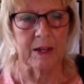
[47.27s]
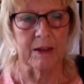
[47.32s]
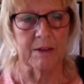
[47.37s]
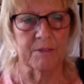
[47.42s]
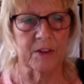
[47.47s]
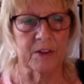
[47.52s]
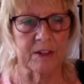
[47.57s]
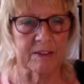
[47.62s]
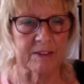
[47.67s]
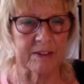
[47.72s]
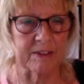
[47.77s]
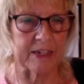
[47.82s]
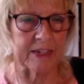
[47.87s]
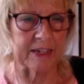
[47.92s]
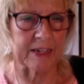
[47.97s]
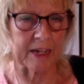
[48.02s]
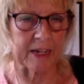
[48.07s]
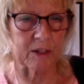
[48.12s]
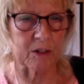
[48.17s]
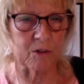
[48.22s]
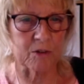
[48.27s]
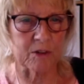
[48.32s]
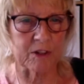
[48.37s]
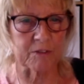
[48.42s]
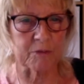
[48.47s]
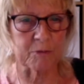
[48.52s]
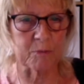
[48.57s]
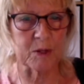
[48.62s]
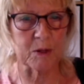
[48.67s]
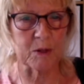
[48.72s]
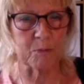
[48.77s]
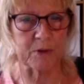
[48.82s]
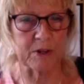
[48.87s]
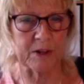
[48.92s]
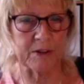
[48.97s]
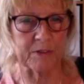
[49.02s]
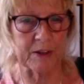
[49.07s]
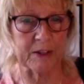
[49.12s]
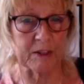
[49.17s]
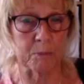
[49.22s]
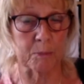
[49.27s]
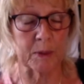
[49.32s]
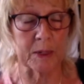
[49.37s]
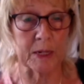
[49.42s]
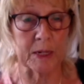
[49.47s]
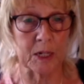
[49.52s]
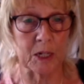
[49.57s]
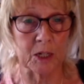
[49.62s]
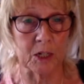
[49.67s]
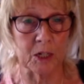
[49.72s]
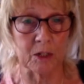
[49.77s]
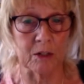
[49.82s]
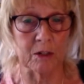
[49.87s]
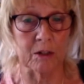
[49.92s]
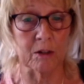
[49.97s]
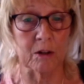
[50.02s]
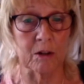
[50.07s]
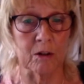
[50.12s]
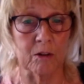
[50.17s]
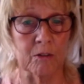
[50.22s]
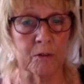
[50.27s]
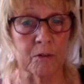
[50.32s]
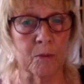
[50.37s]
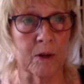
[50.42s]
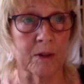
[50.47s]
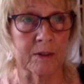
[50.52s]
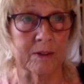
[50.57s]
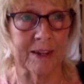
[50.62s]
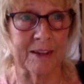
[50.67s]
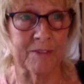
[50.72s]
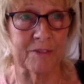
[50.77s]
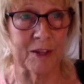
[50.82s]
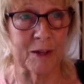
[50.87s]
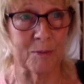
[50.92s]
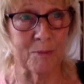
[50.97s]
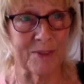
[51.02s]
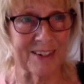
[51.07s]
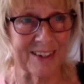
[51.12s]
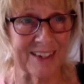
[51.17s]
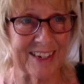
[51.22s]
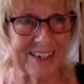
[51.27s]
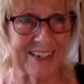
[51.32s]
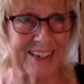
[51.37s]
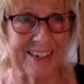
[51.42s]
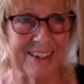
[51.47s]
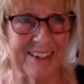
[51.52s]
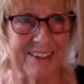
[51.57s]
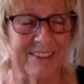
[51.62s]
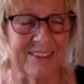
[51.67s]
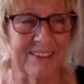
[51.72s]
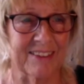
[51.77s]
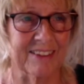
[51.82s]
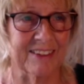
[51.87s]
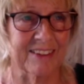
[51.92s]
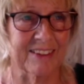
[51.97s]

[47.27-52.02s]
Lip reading: Firstly, can you give me a brief explanation of what FMD is?